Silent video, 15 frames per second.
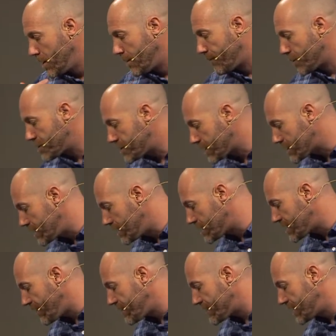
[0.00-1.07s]
Verse 16 to
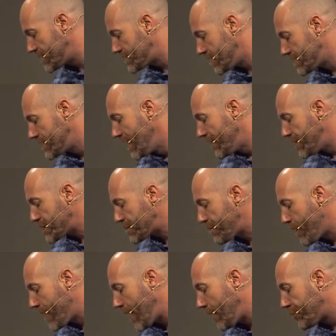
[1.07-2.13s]
17 says, this
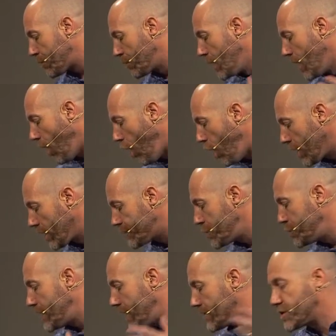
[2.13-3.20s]
spread out through all of Judea and the